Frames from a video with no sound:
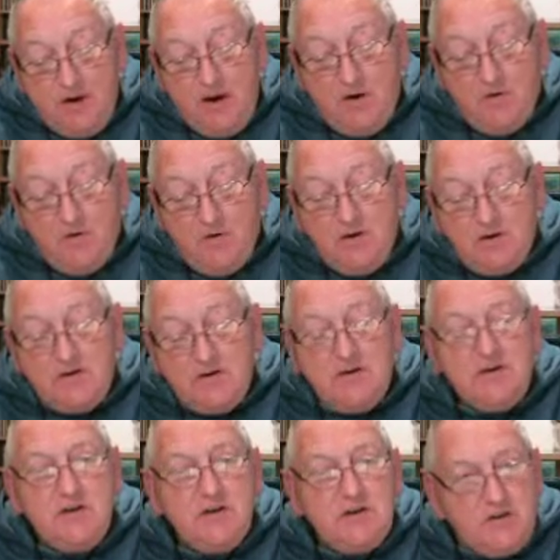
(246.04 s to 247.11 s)
power,
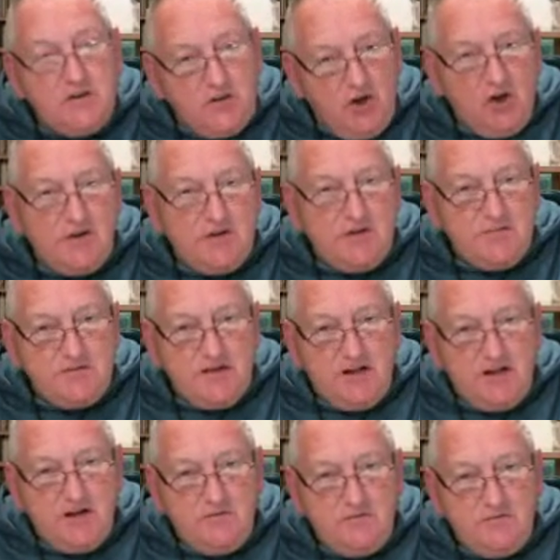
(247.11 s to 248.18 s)
God
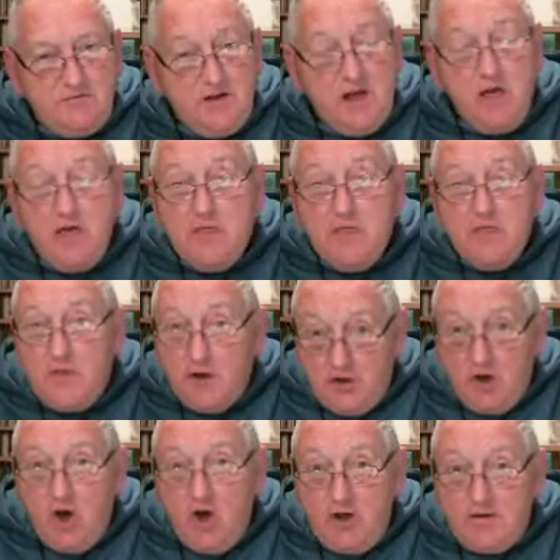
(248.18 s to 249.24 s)
Himself, the
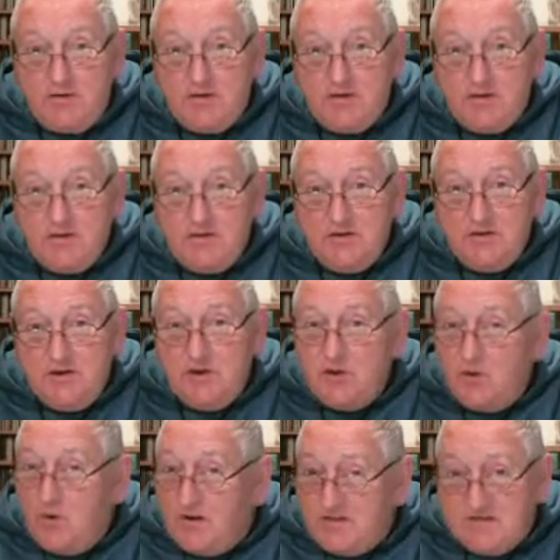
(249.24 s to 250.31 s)
God who
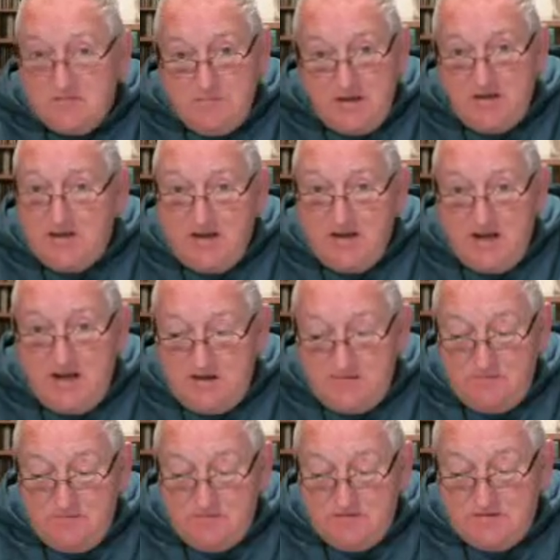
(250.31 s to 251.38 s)
has many
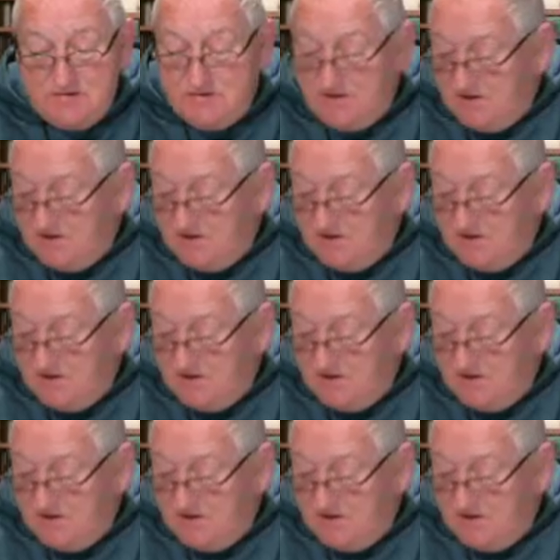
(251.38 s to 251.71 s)
names.